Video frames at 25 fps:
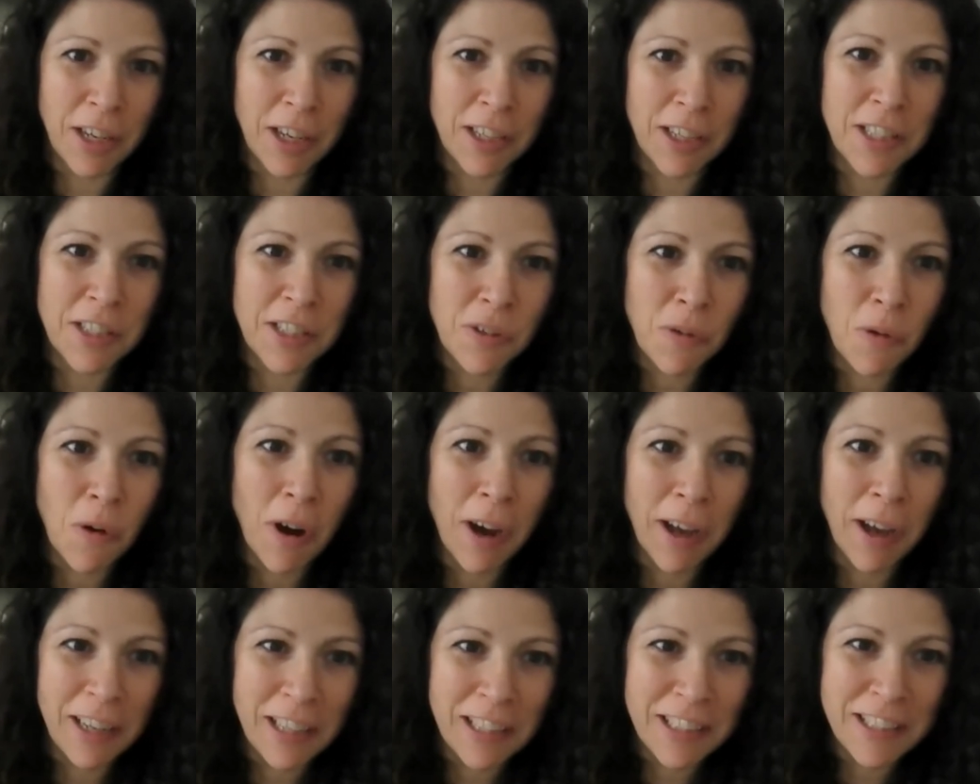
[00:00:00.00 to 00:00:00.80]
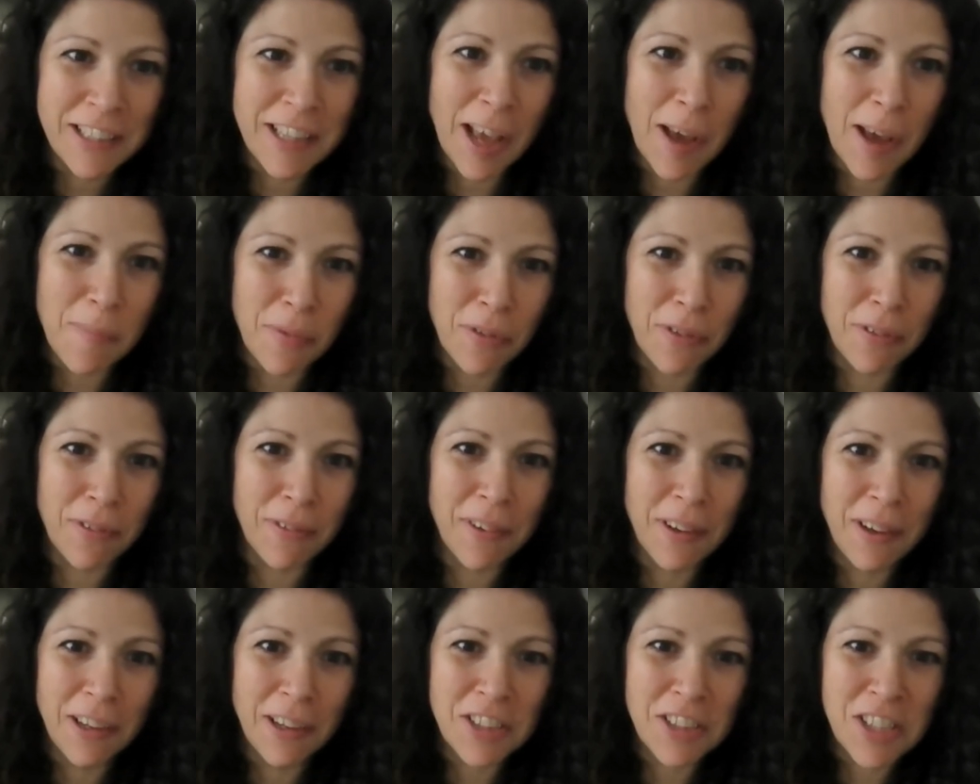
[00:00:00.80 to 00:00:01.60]
Because it's quite an in-depth
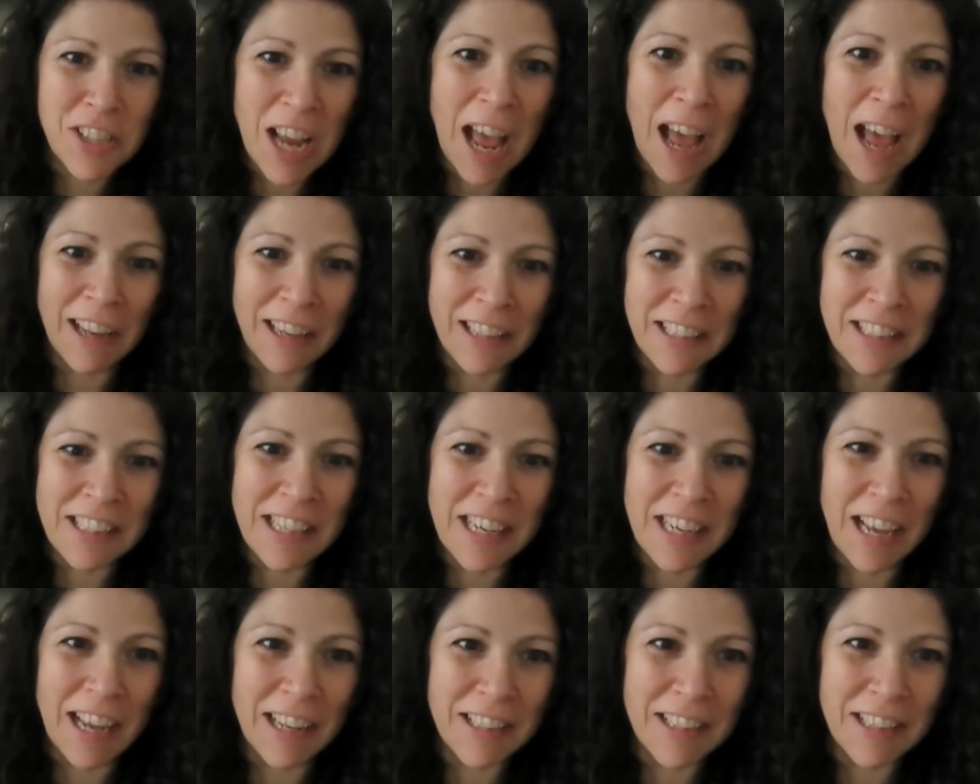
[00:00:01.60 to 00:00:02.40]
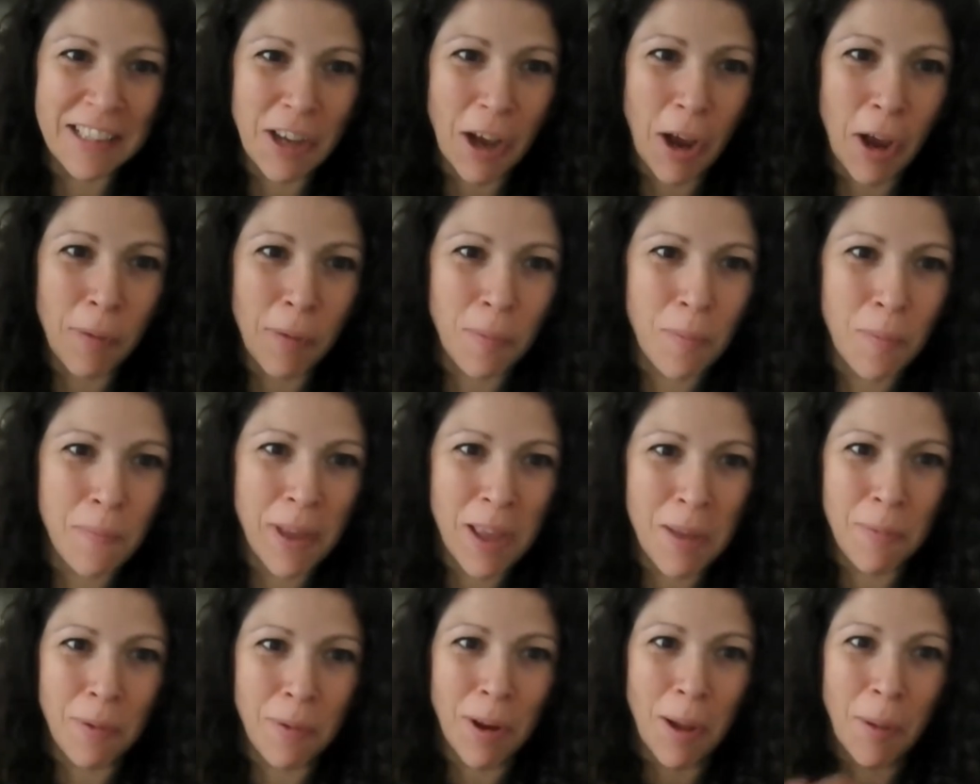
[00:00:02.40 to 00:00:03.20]
chat, isn't it, to open
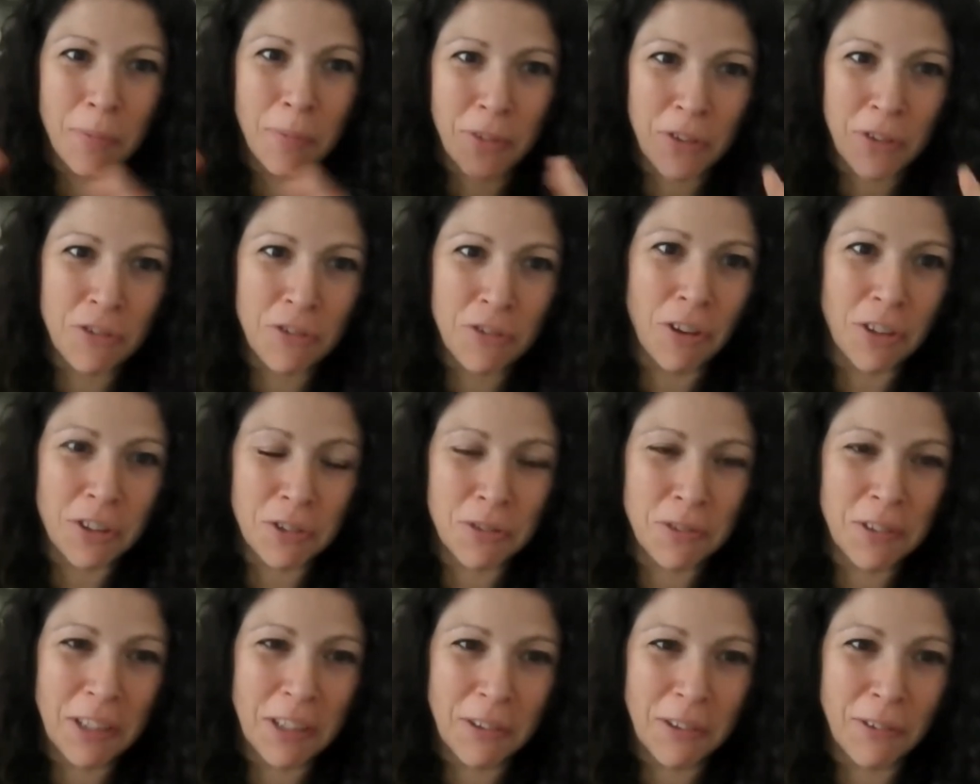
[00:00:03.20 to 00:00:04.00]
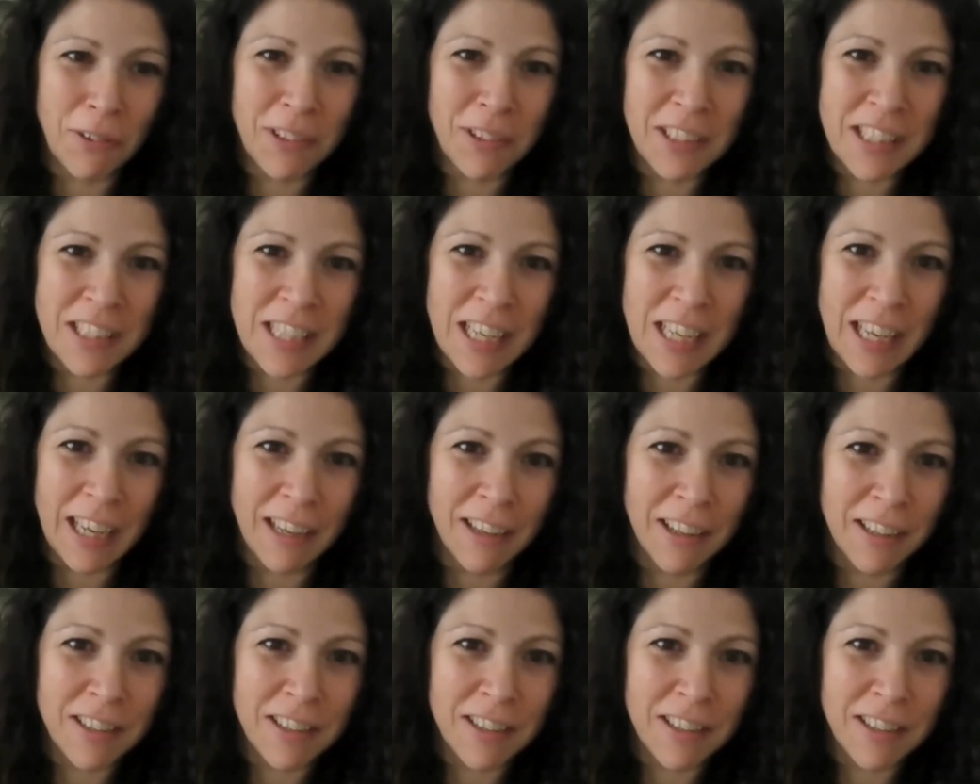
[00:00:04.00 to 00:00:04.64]
people up to structural inequality?